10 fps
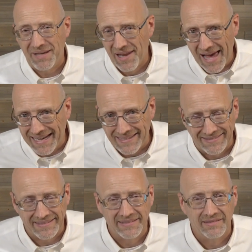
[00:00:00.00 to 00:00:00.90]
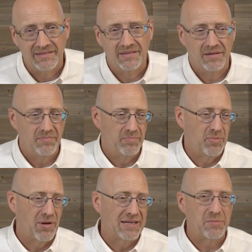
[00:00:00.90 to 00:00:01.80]
to be liked and
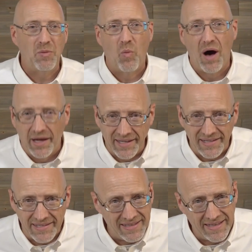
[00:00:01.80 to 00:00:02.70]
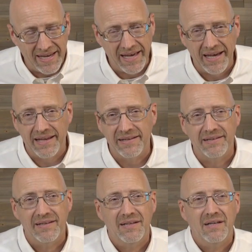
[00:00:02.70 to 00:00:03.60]
people like to be wanted,
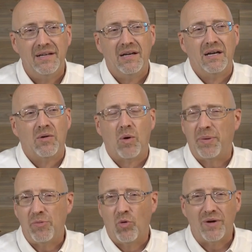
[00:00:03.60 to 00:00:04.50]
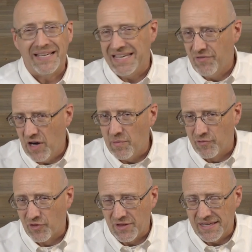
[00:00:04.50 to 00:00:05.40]
and people will give
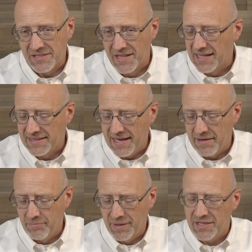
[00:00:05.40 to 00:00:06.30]
up for things like that.